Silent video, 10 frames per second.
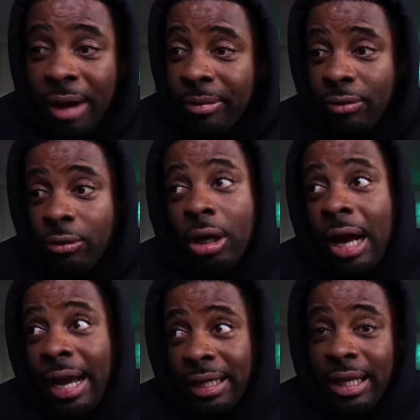I mean, well,
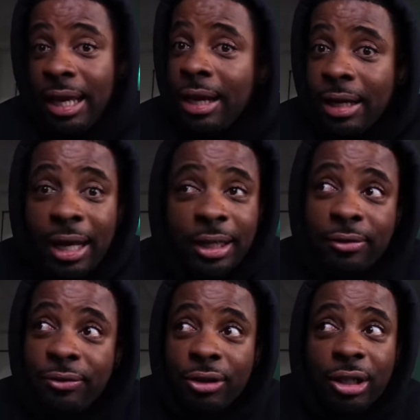I can. I
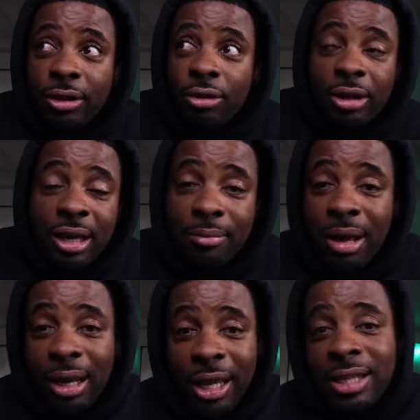can freaking go get my
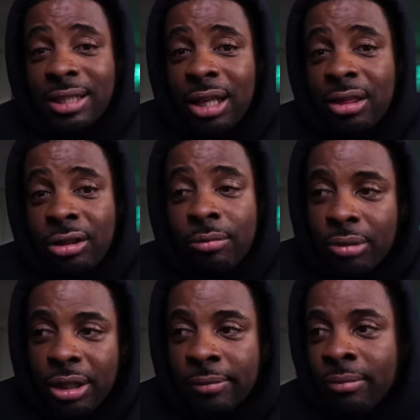legs lengthened,
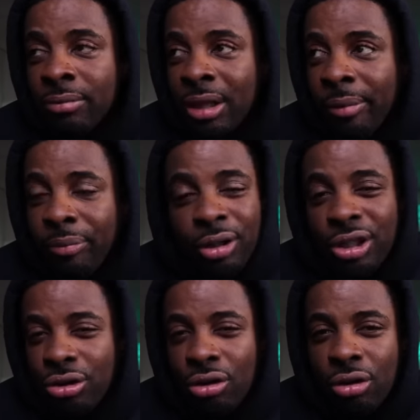but I'm pretty
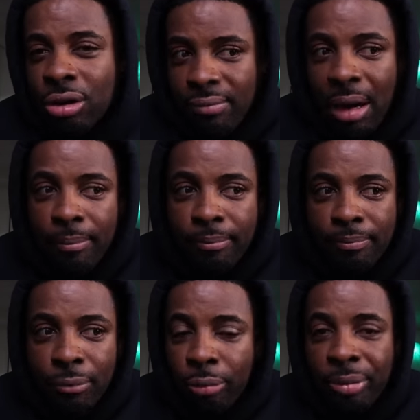sure my
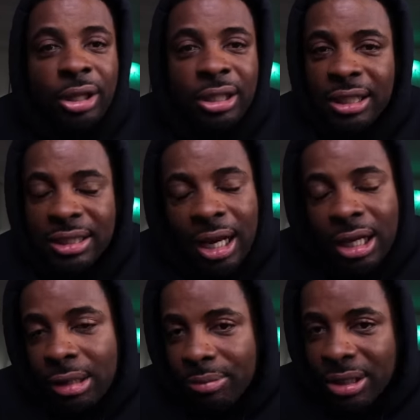mobility is not
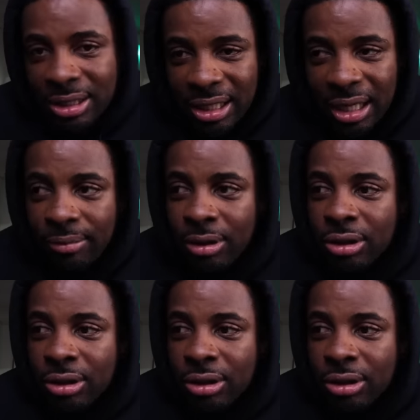going to be the same.